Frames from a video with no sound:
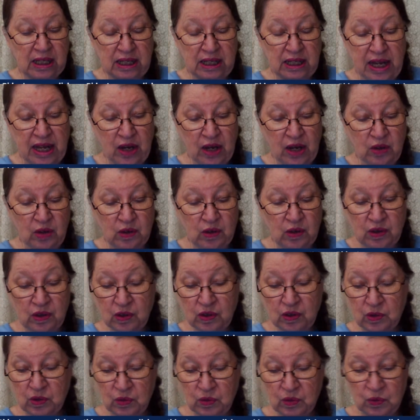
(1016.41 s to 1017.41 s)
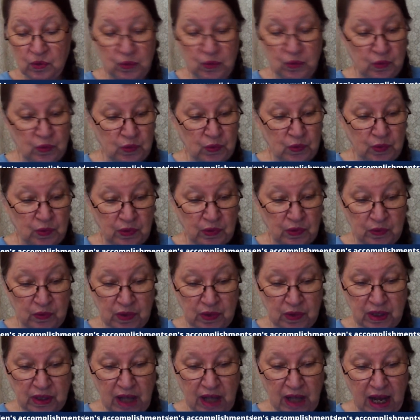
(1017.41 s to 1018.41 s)
Now,
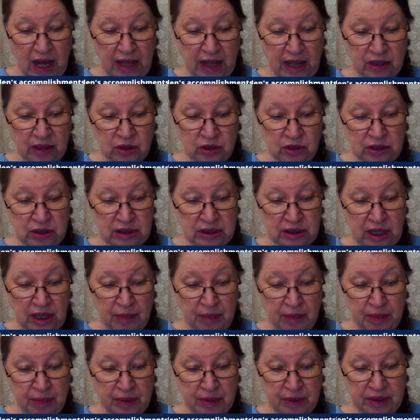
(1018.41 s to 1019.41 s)
I looked up,